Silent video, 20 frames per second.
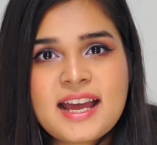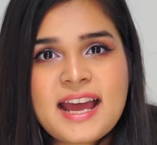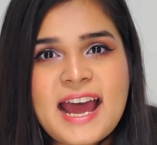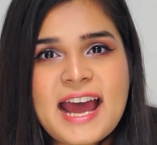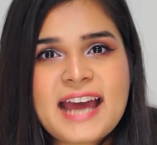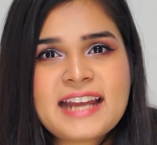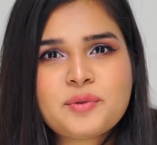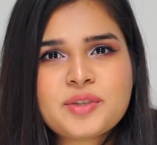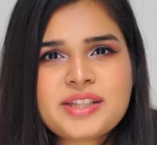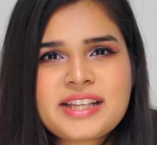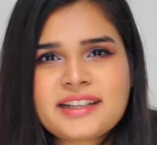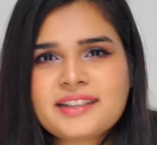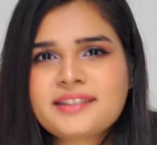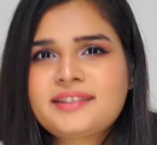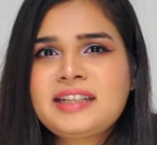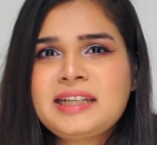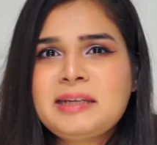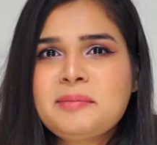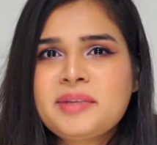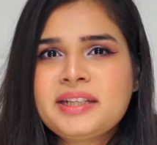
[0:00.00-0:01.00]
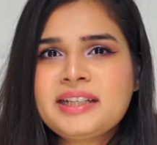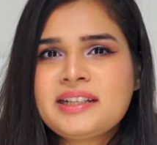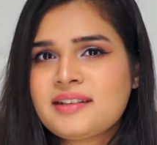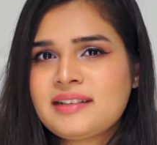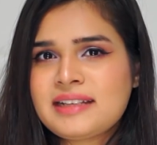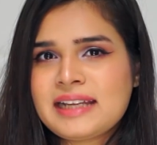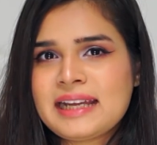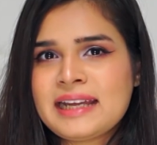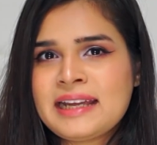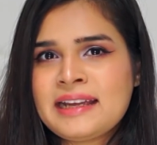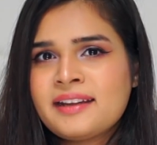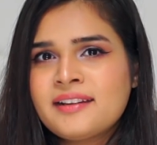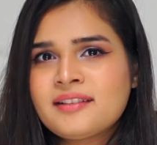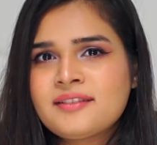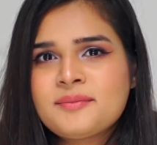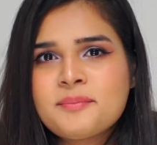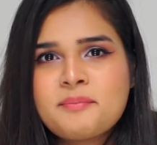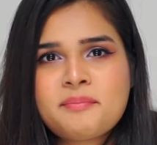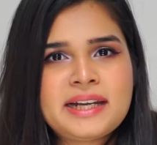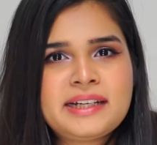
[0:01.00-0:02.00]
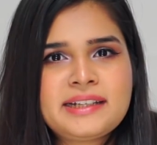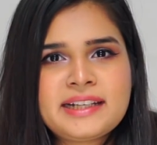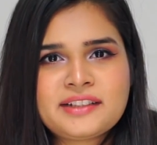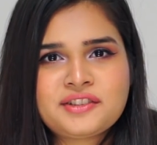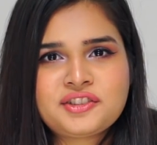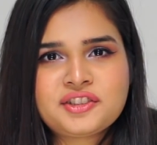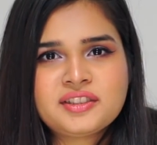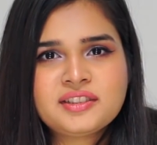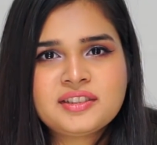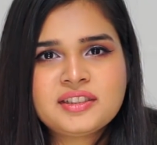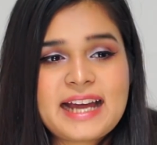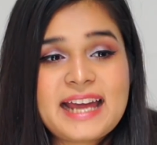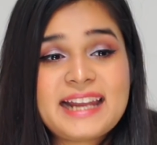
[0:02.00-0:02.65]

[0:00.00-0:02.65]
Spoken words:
and it was like a 3-minute a day meditation,